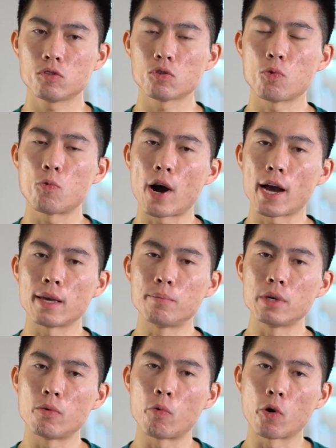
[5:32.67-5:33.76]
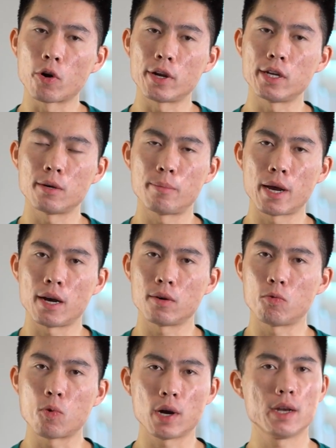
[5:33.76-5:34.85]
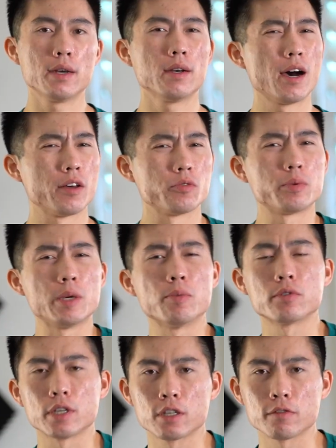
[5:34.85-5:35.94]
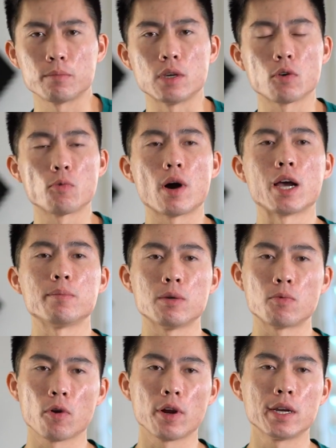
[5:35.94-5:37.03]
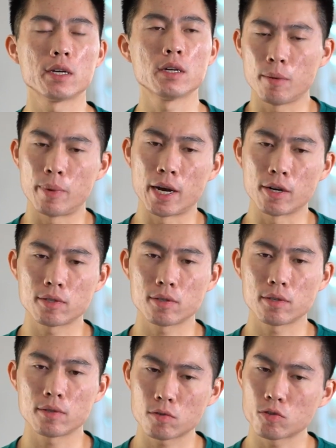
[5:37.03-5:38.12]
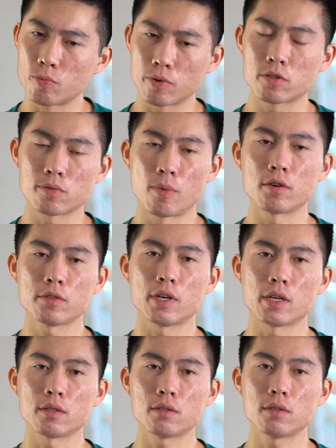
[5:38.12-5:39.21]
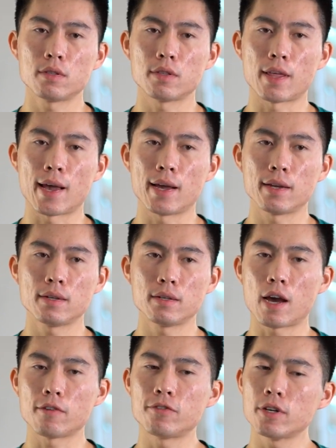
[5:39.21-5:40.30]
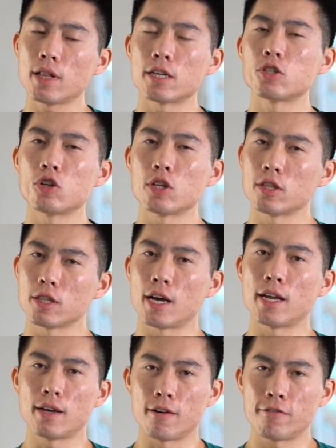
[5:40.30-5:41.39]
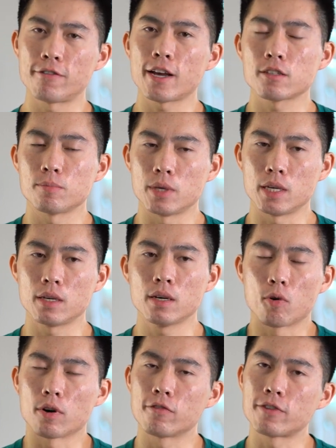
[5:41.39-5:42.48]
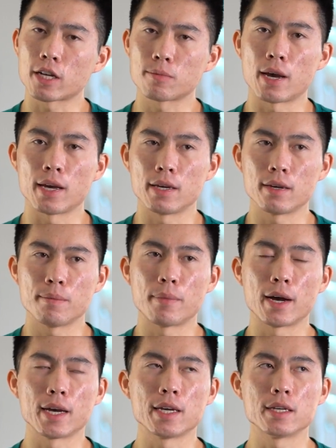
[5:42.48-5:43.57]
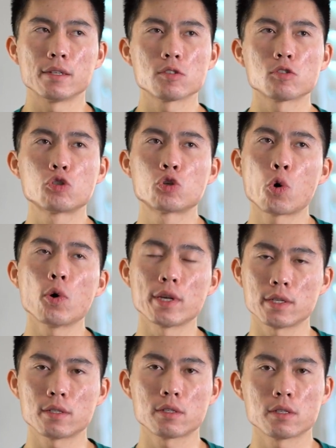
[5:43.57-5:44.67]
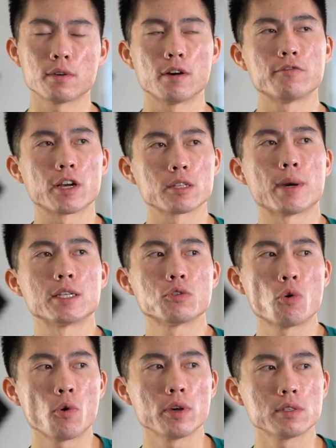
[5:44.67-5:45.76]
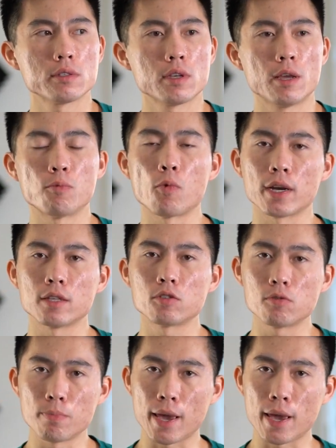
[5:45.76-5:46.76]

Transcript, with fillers: So why be worried about what other people think of me or why be worried about super small things that I feel I shouldn't let affect me or affect my my choice, affect my choice in wanting to